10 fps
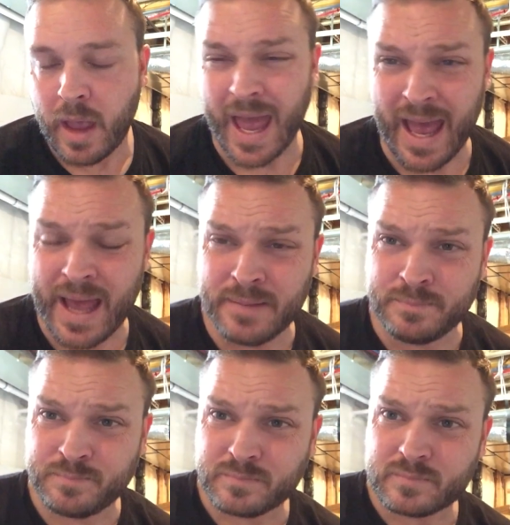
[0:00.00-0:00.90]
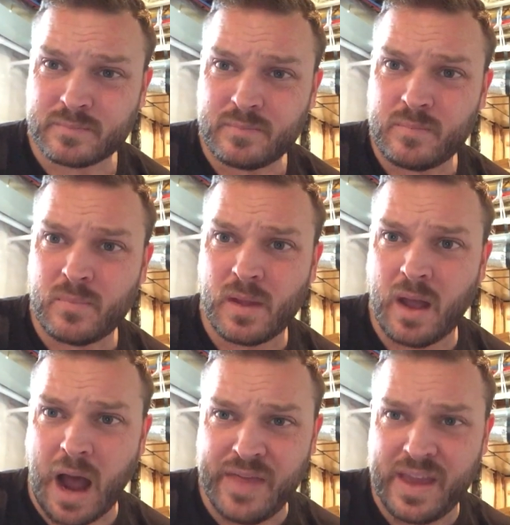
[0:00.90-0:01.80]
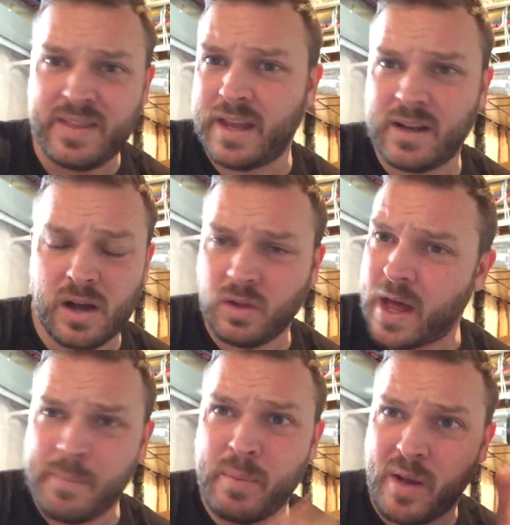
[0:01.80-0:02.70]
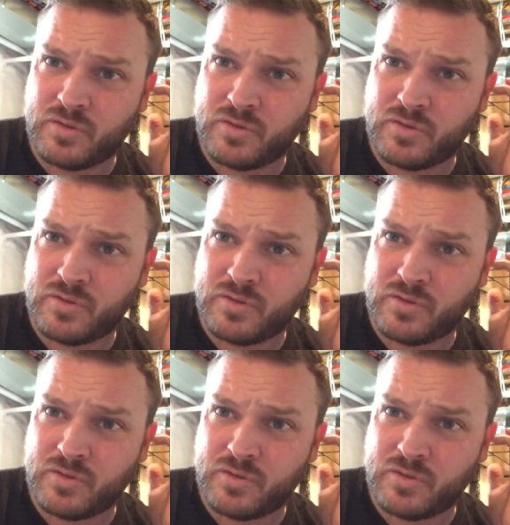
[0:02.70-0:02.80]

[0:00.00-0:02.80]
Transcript: And I think that a lot of people